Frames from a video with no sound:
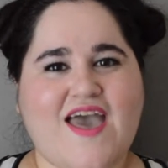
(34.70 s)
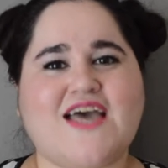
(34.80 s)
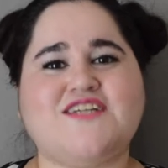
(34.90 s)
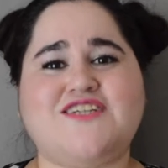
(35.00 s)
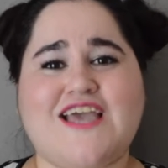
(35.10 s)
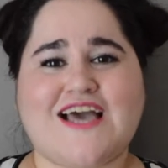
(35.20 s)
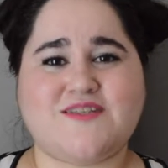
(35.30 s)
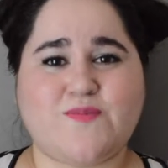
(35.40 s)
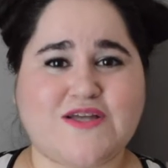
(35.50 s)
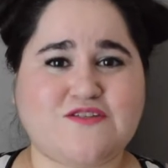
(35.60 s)
and she has
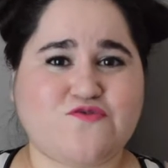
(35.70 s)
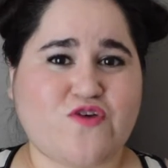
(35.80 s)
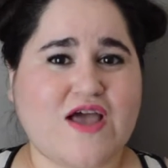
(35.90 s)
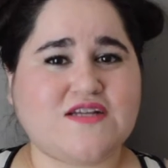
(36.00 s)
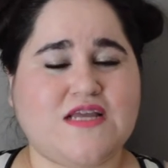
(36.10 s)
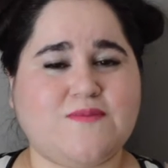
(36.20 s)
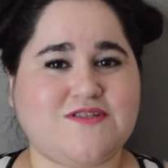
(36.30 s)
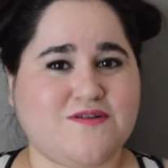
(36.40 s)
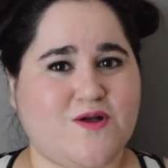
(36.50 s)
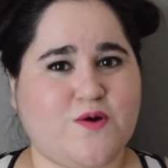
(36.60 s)
a best friend named
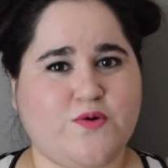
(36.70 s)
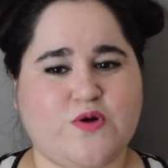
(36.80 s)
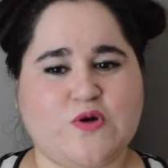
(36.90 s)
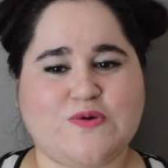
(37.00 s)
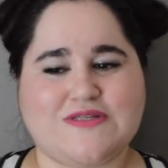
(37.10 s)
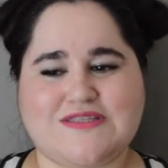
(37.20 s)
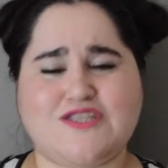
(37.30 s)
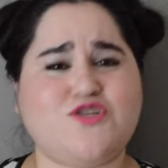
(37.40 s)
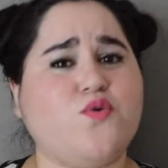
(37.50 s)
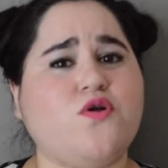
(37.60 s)
Salone who is the
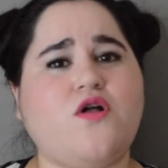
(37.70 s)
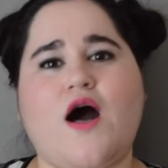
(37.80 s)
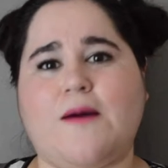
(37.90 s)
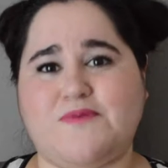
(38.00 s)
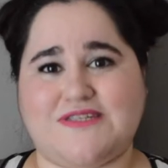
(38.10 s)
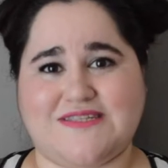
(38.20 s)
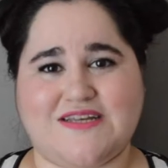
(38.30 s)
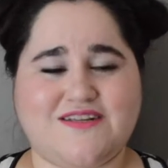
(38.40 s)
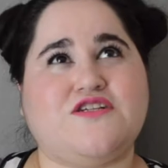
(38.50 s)
total opposite.